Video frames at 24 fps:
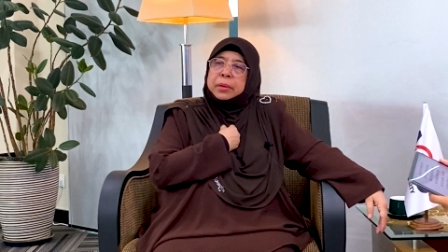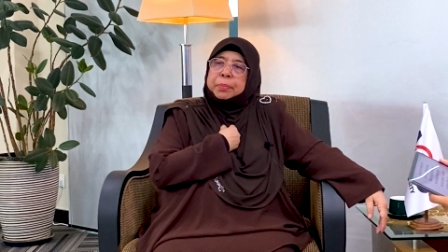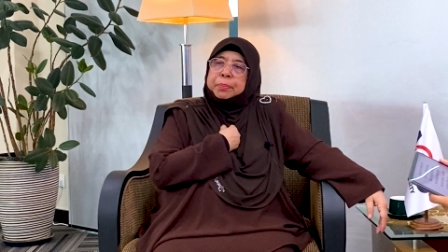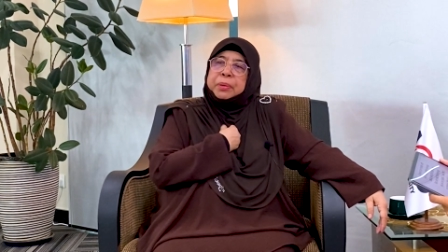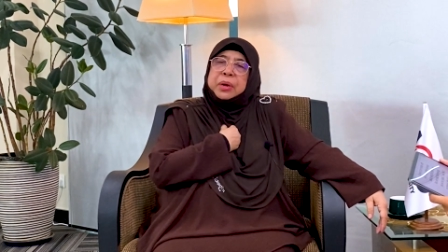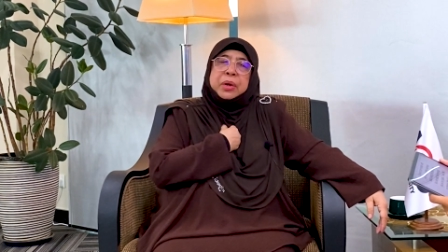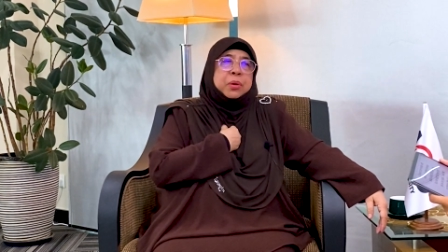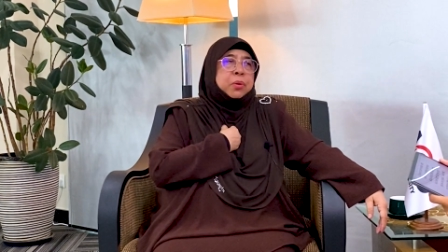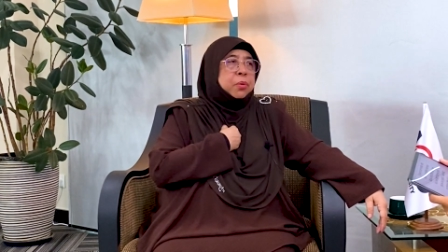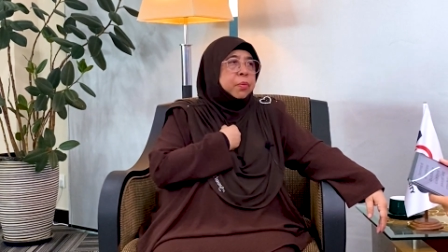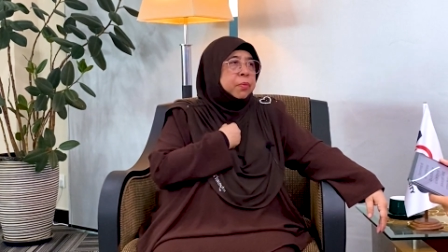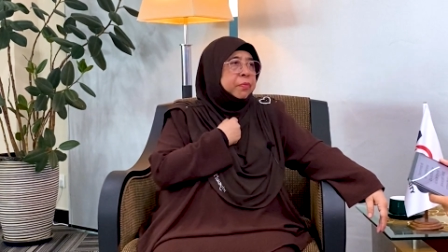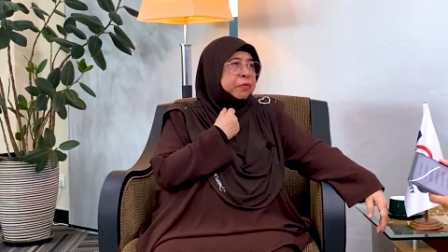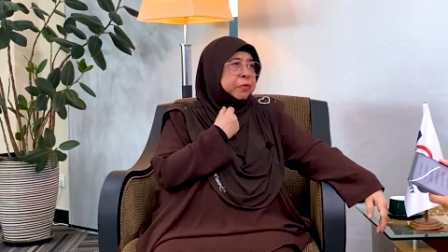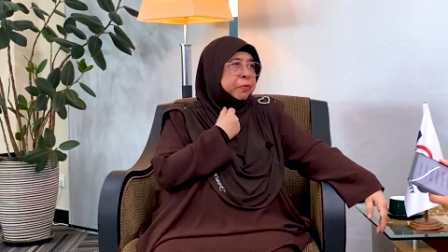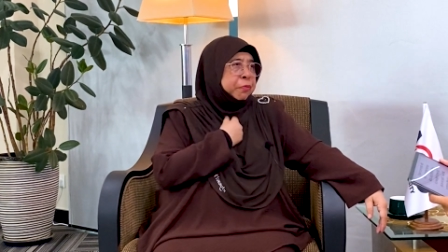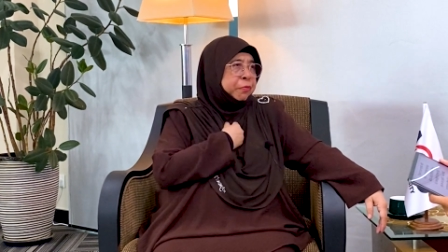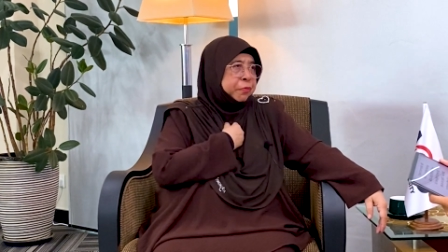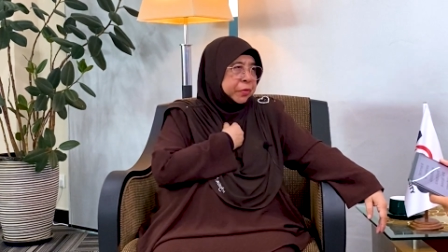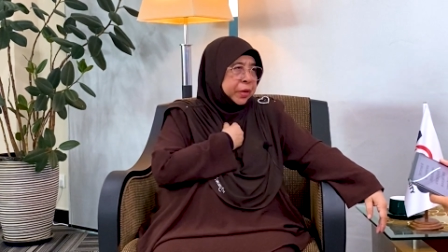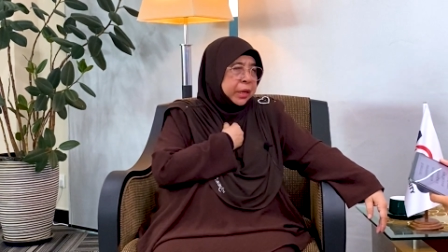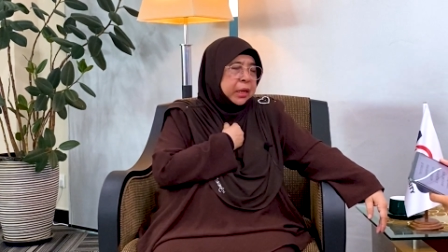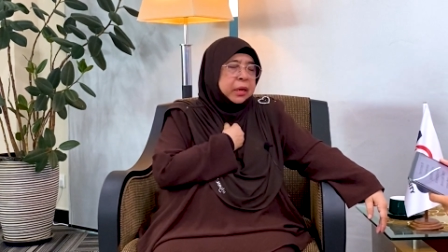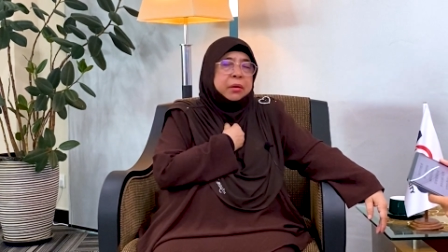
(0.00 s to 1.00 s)
penuh,
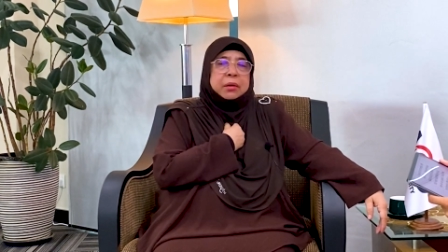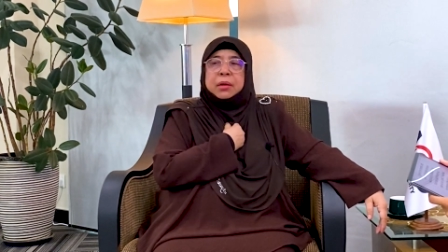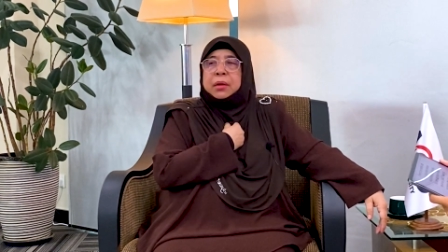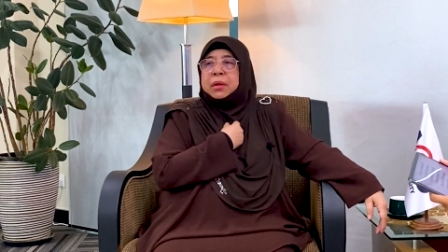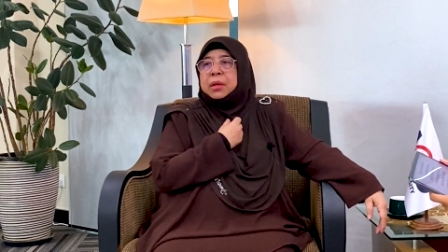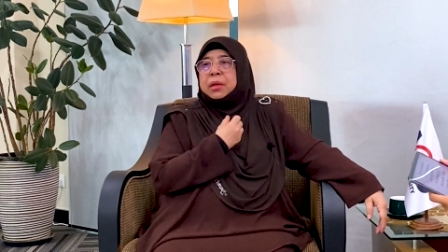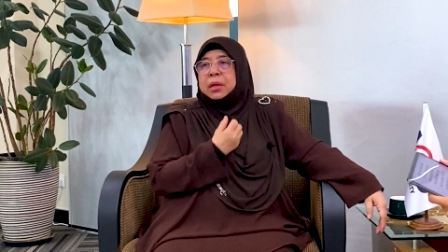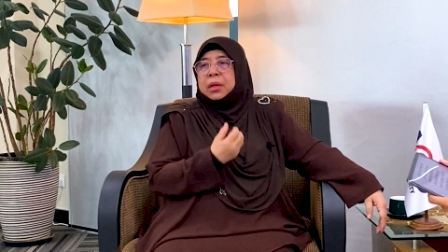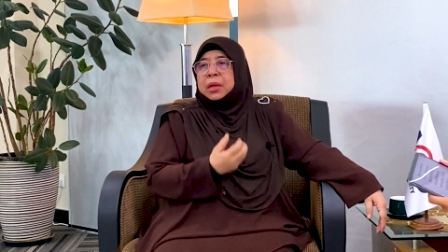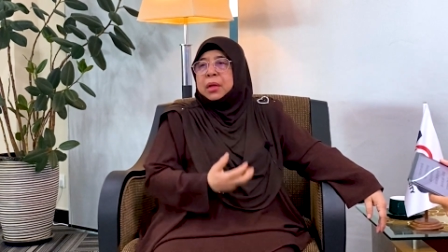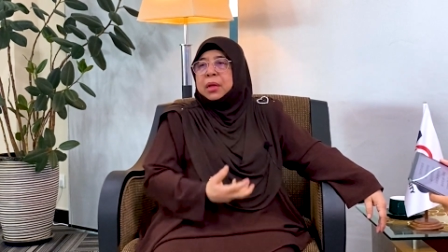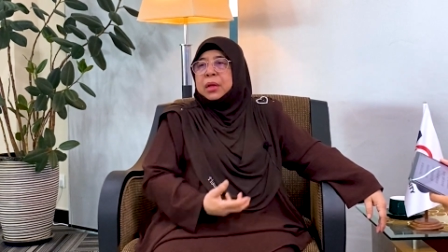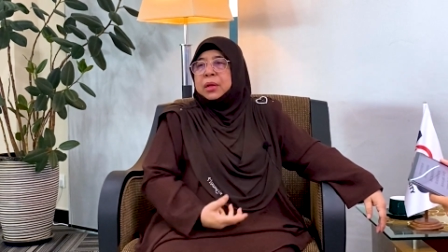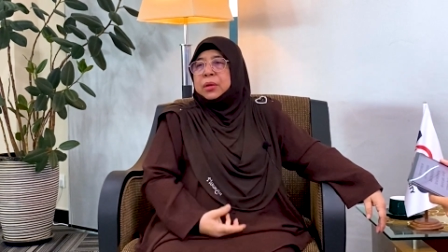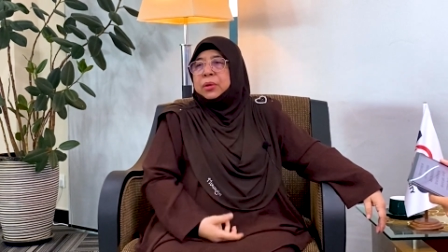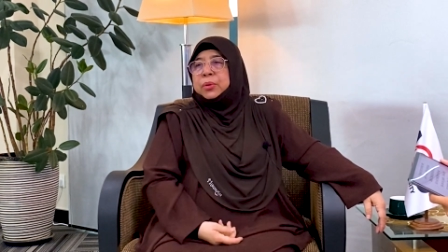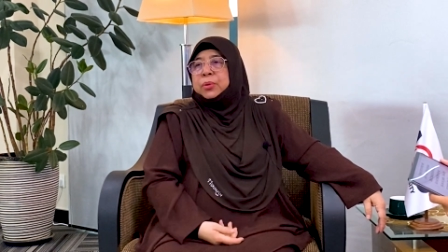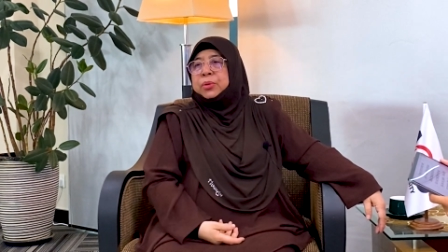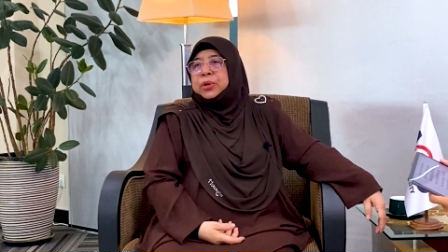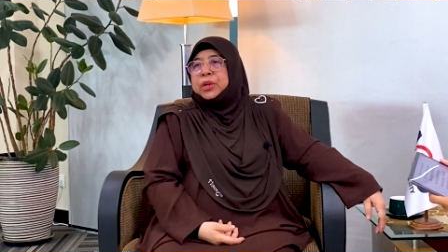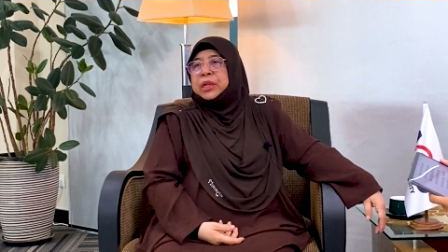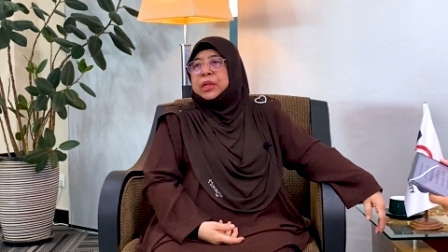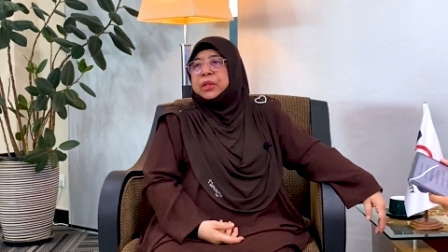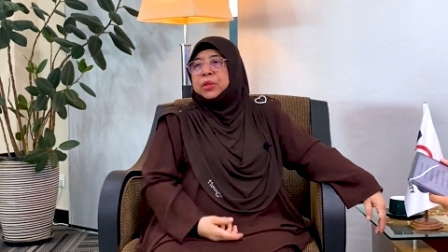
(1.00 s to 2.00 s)
fulfill,
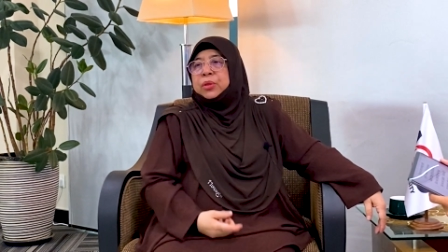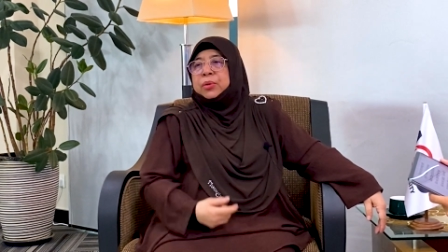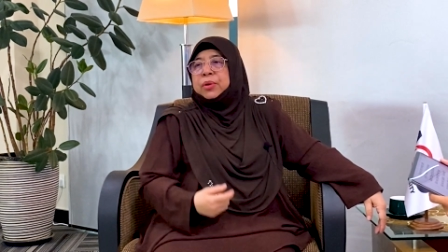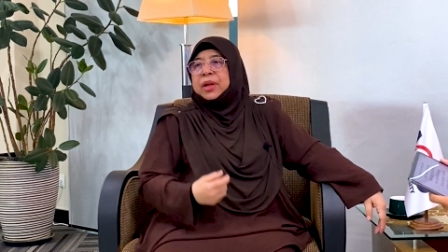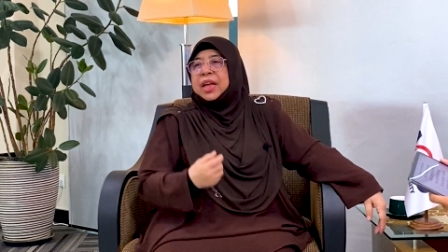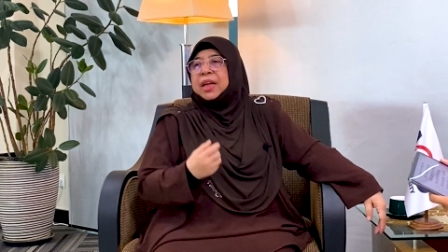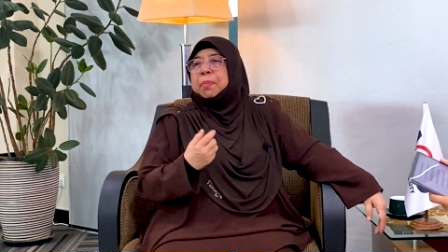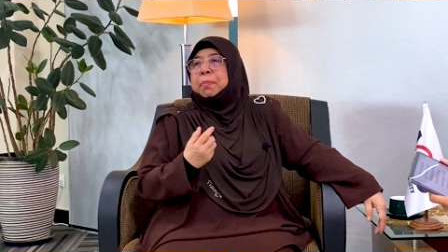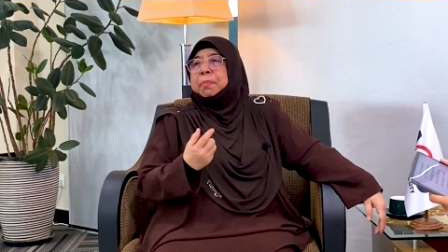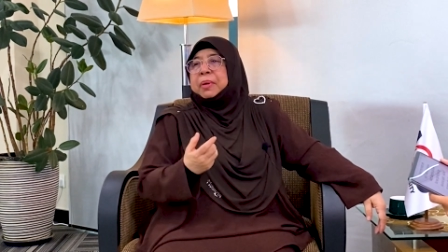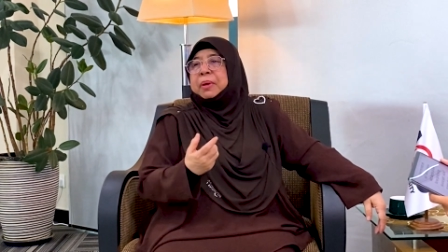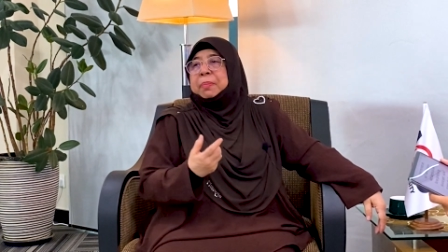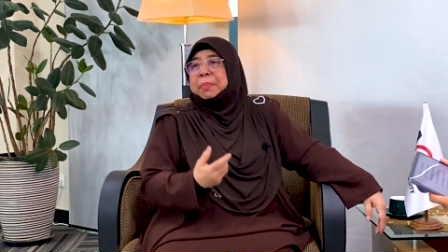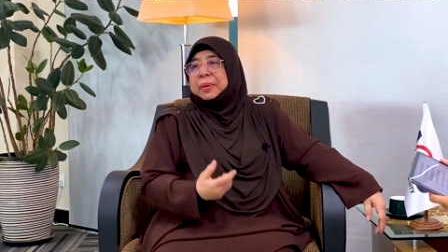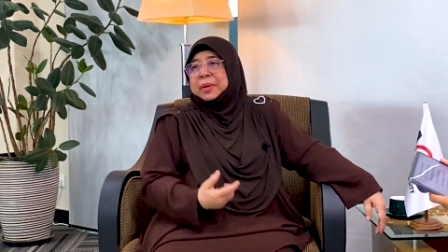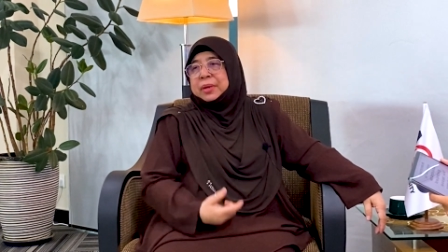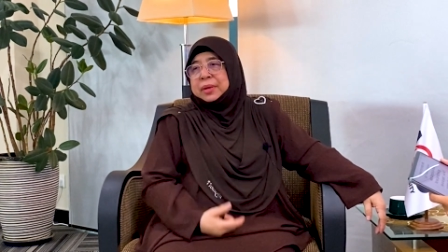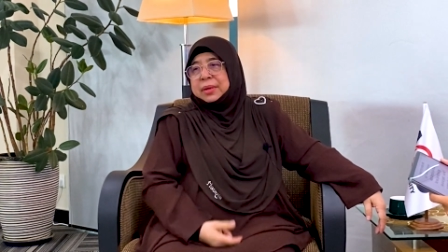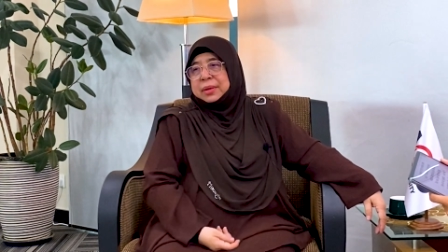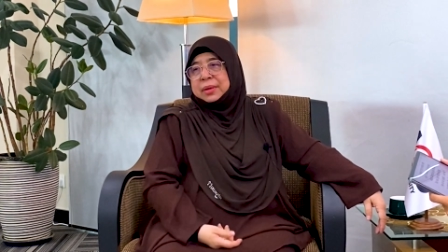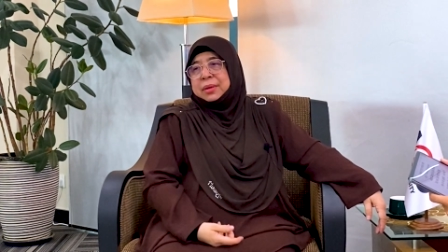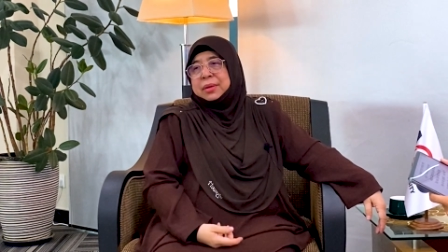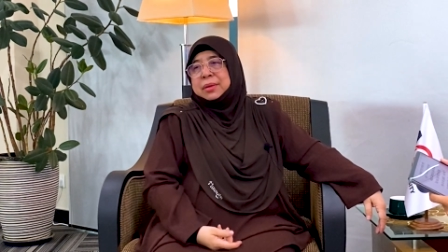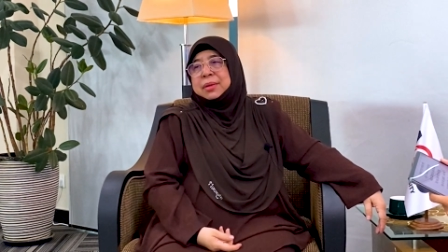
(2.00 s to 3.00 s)
you need to have
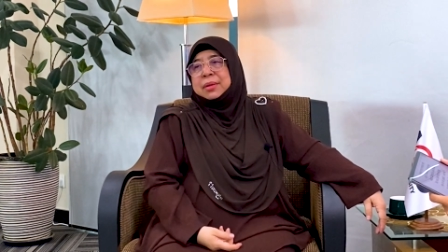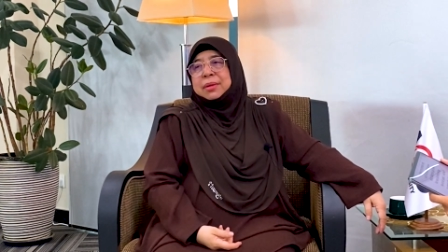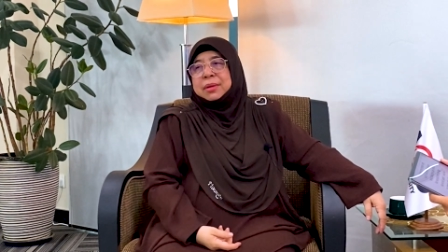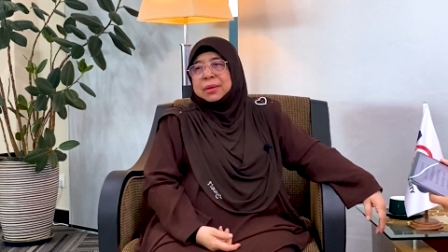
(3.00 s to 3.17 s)
purpose.